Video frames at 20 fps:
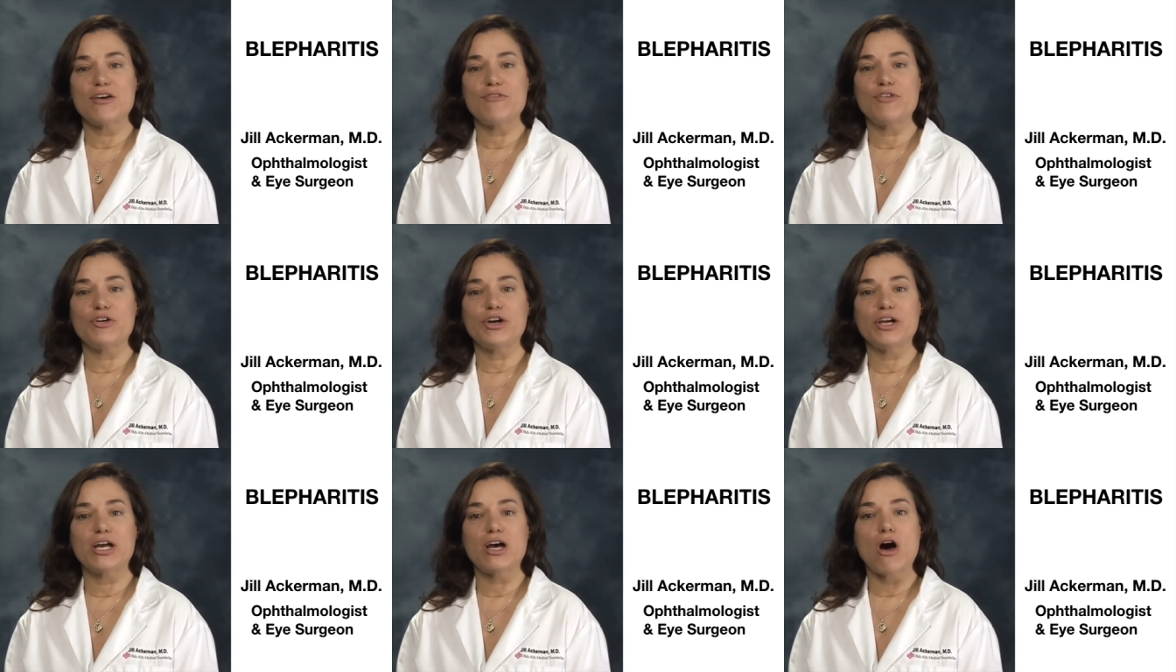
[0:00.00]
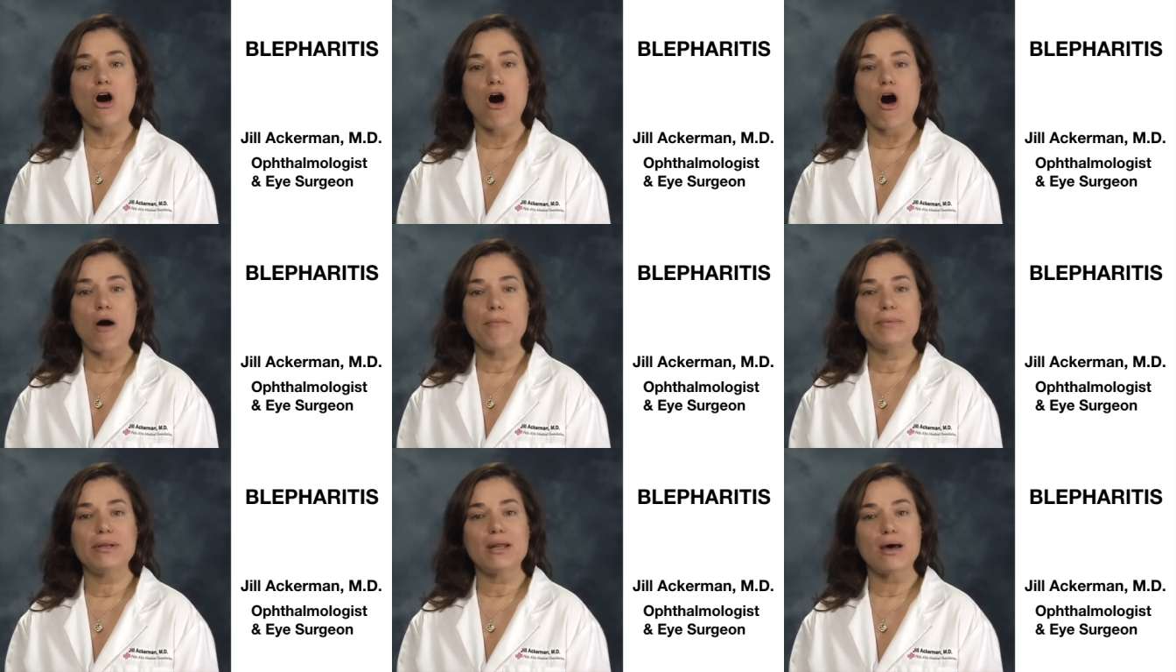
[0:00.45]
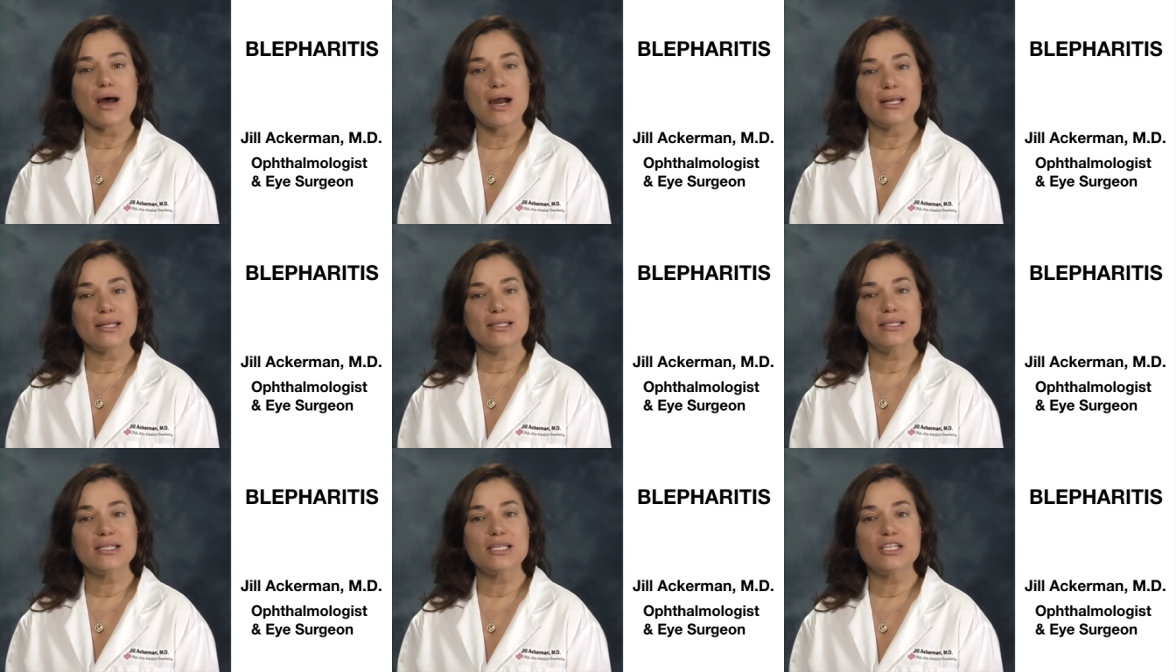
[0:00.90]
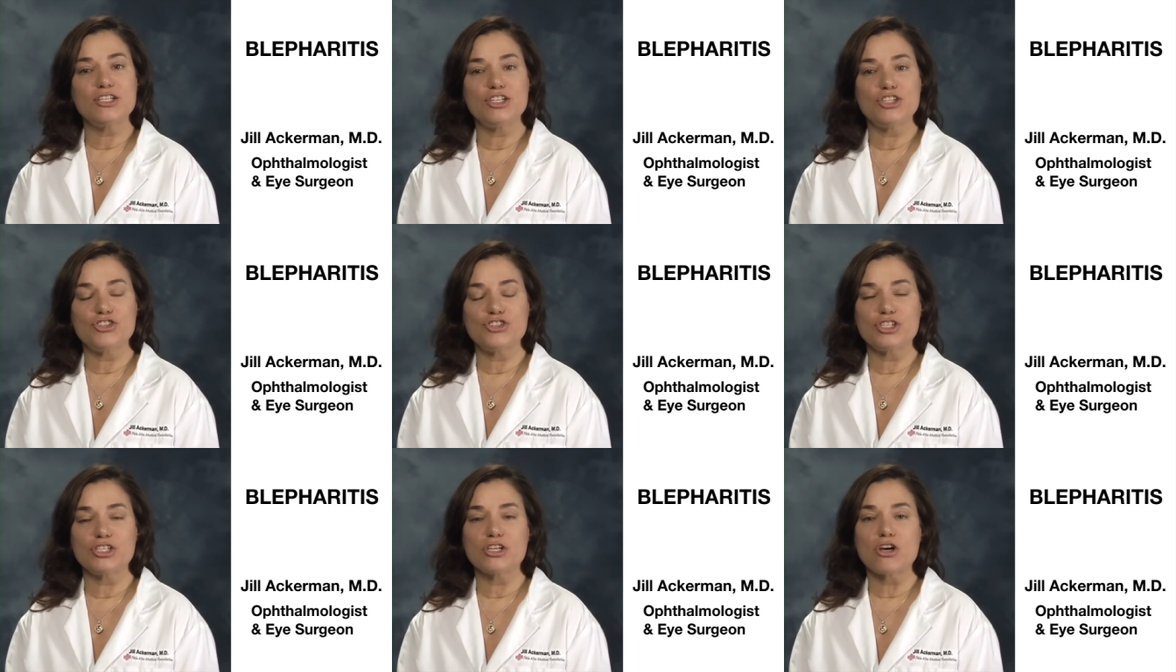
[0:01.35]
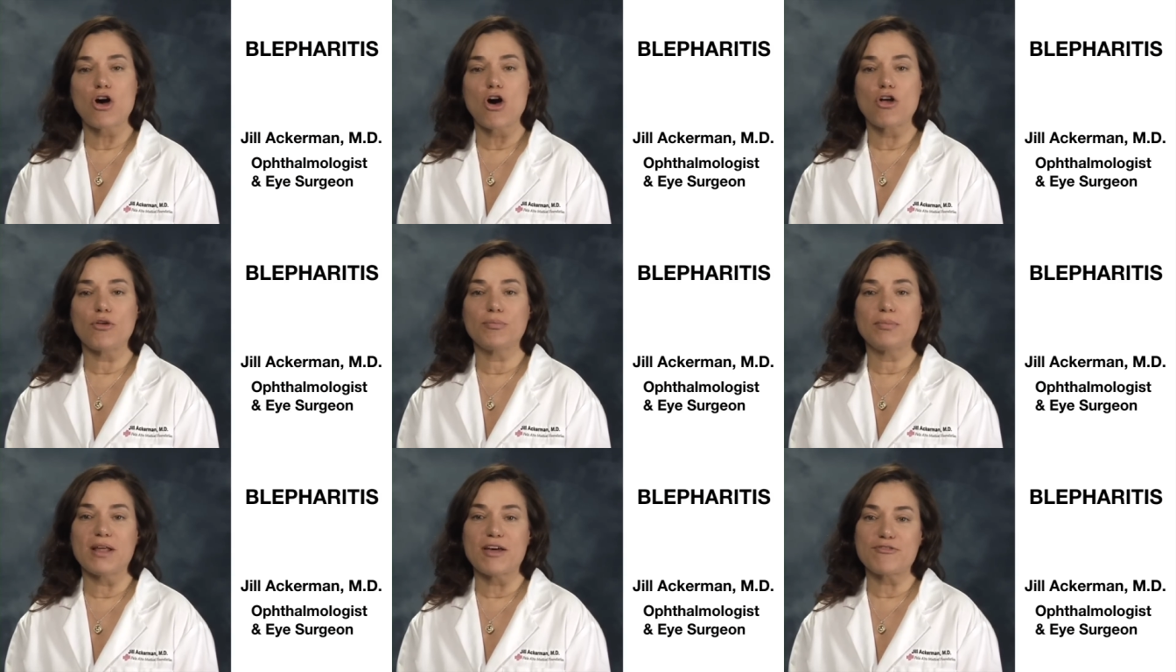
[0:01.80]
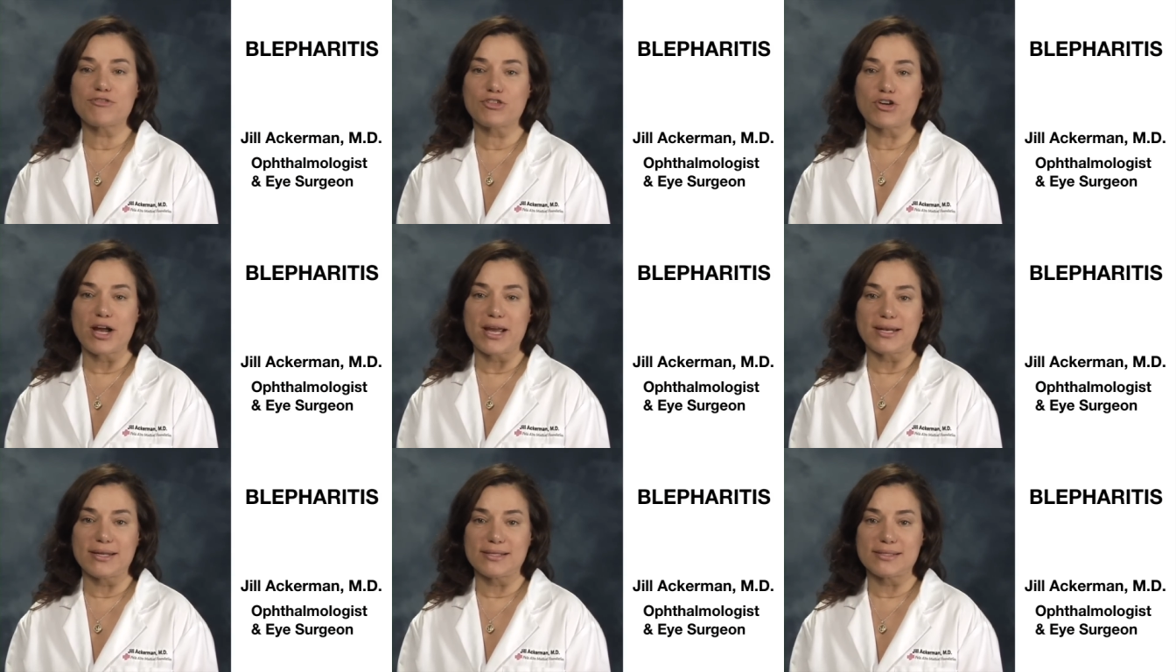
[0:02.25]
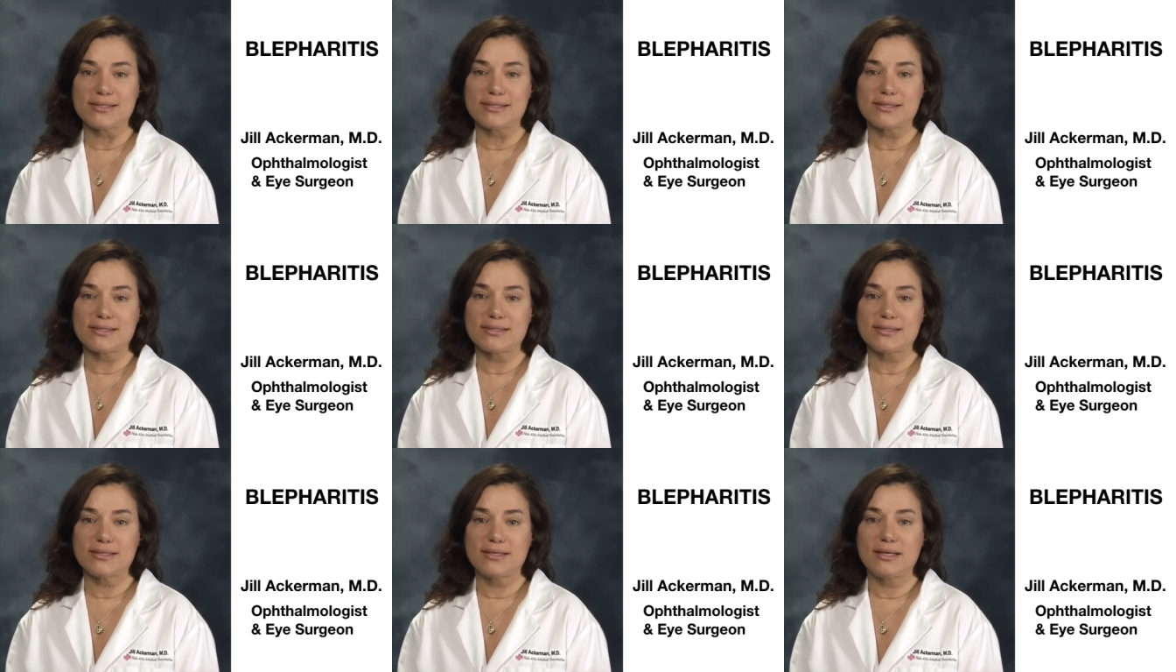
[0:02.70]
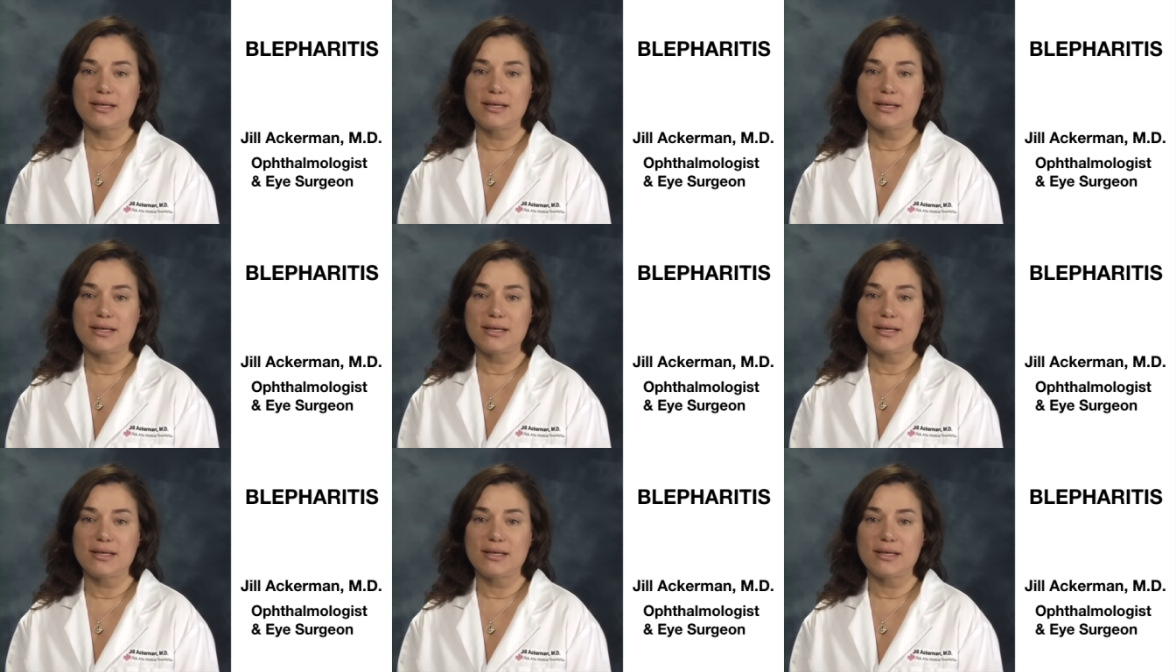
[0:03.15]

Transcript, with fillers: a very common eyelid condition called blepharitis.